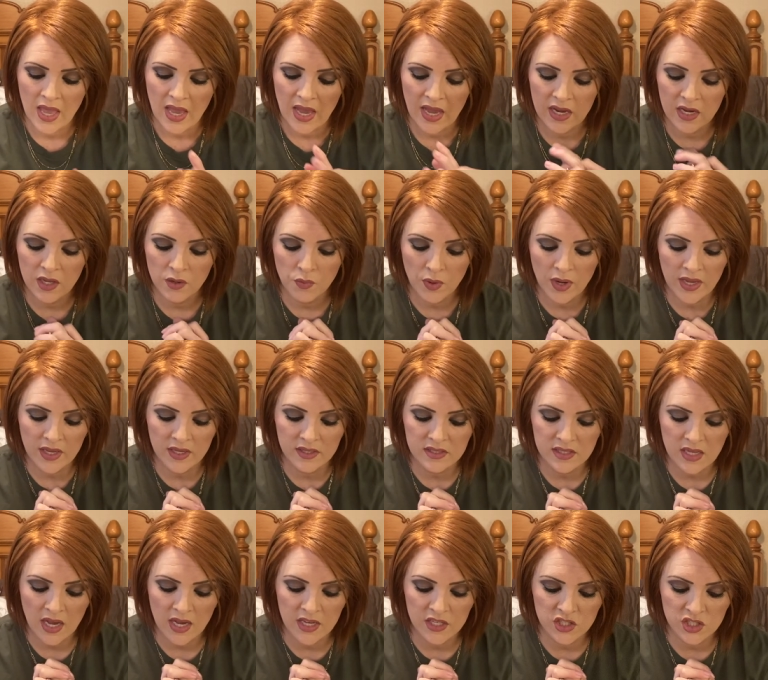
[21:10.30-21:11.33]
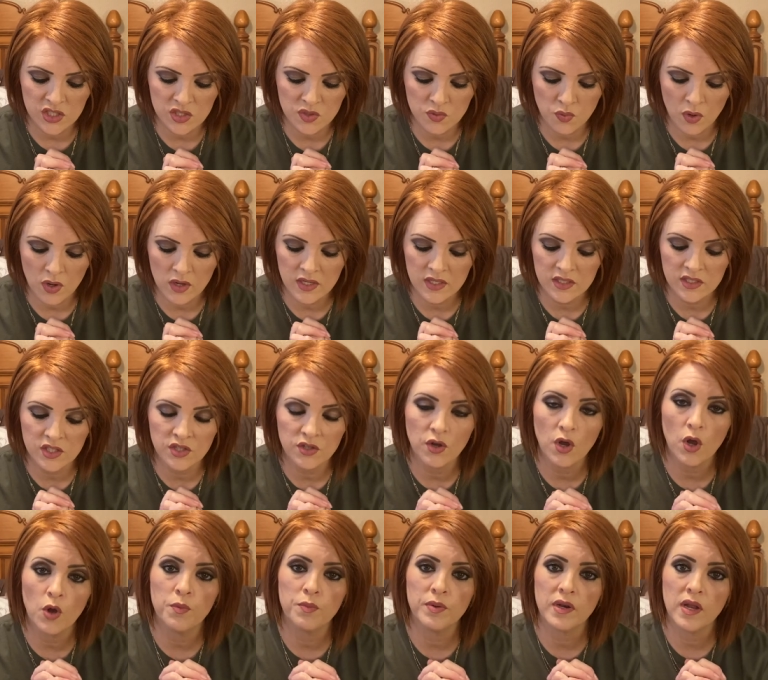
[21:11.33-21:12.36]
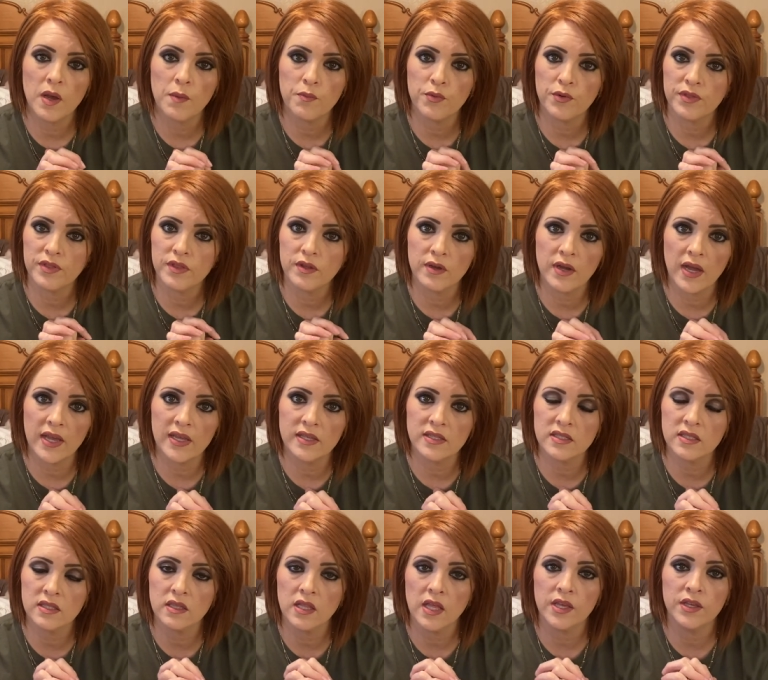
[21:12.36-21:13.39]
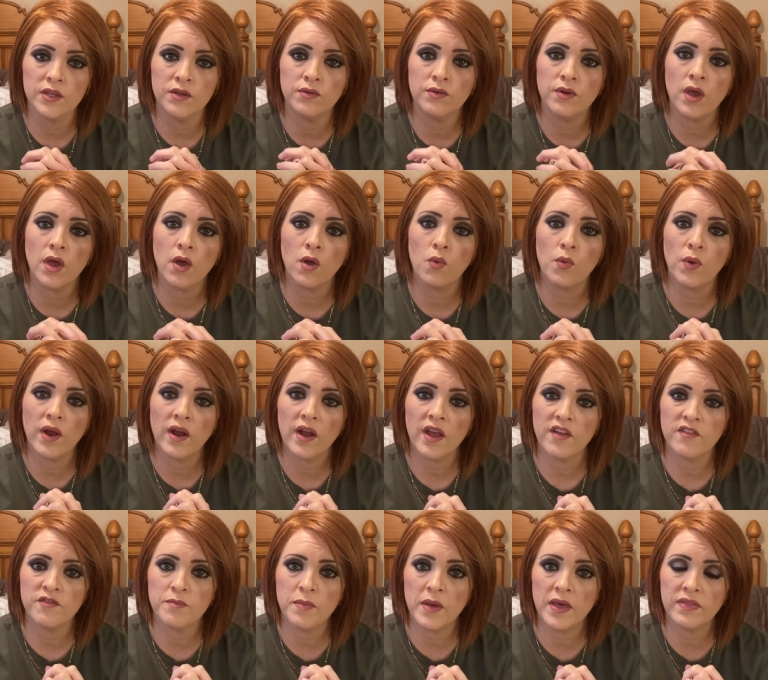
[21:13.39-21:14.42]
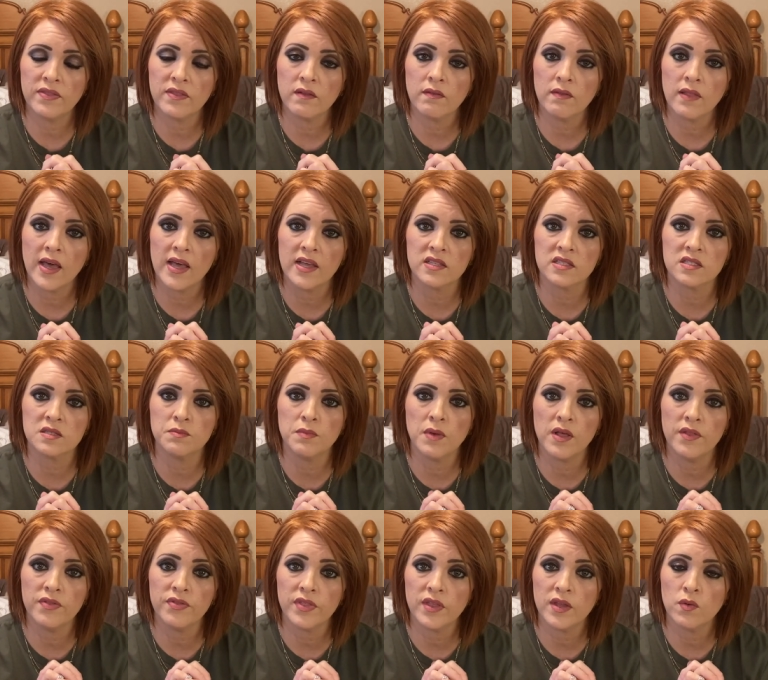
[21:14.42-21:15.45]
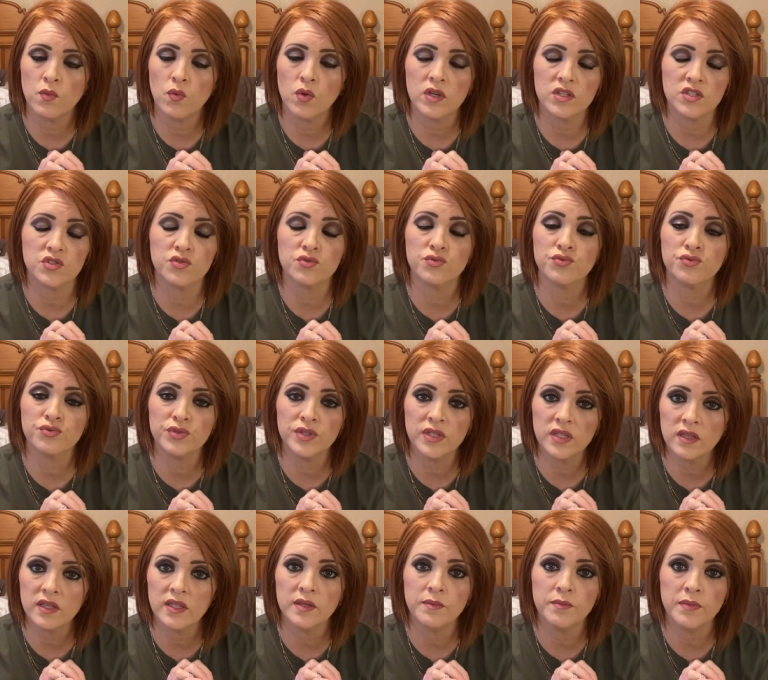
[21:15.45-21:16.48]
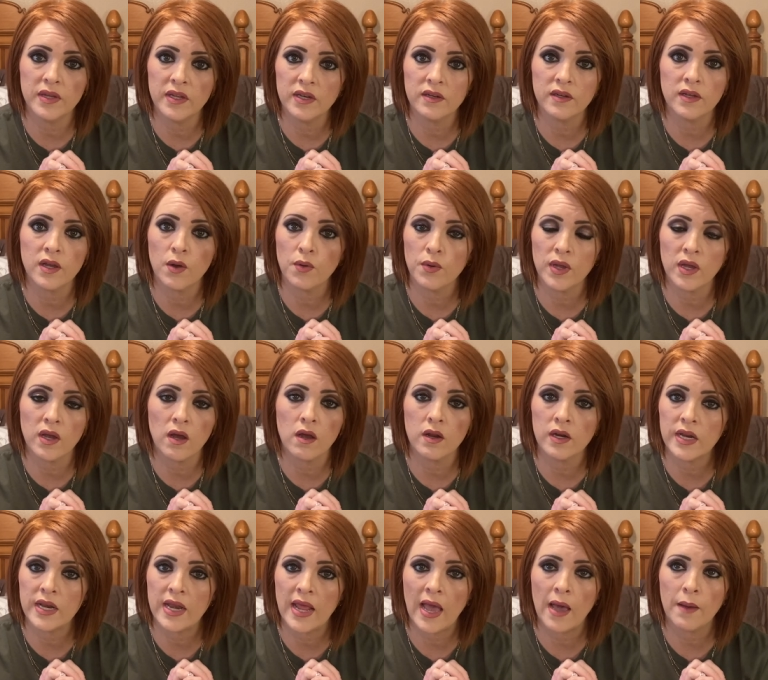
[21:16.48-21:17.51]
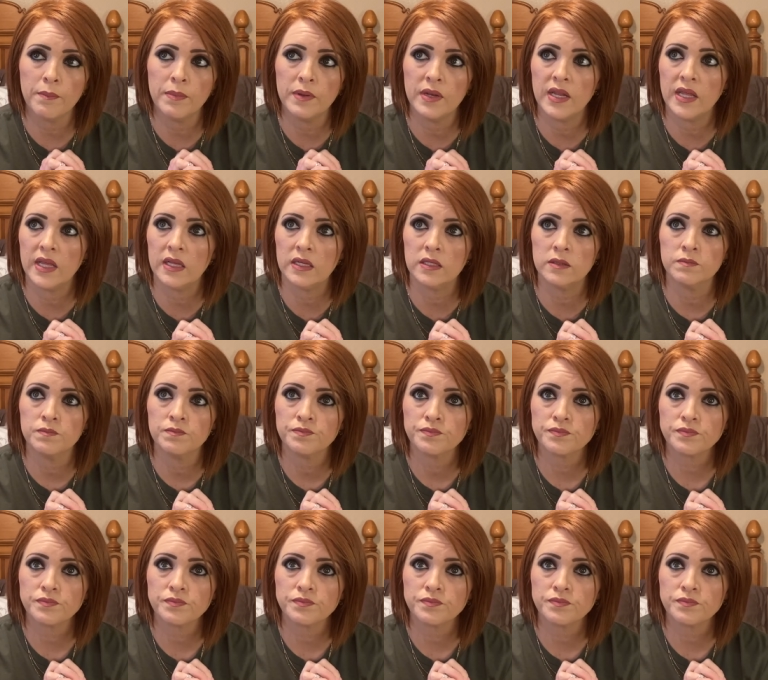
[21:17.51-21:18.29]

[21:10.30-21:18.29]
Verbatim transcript: anyways, I just wanted to open up with you guys and let you know where I've been the last month and what's really been going on and happening.